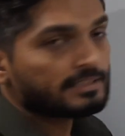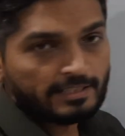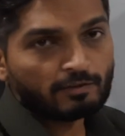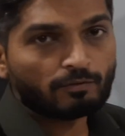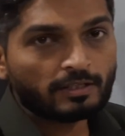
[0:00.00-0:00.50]
less
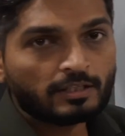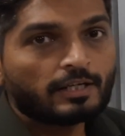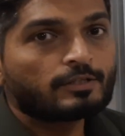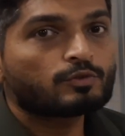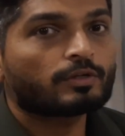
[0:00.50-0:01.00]
than 1.
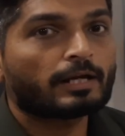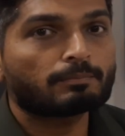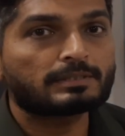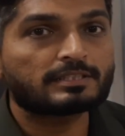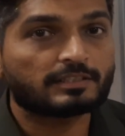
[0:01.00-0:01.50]
So
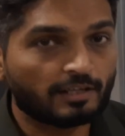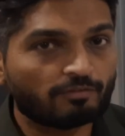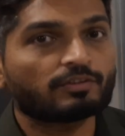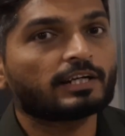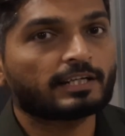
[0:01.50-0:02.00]
that means
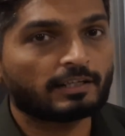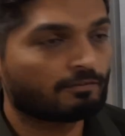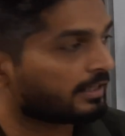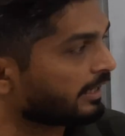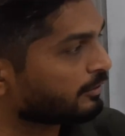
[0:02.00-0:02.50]
definitely
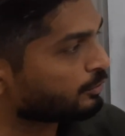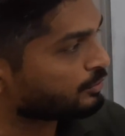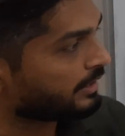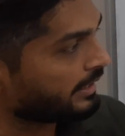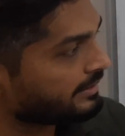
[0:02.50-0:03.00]
we can
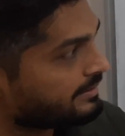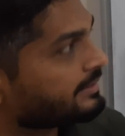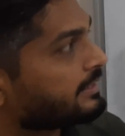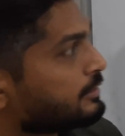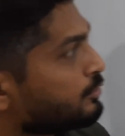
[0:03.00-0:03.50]
use that
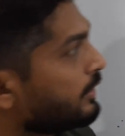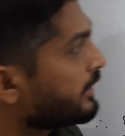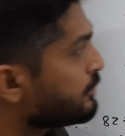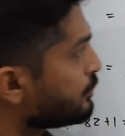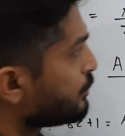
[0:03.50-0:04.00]
series. So
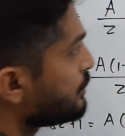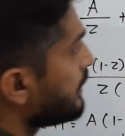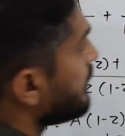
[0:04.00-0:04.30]
let us use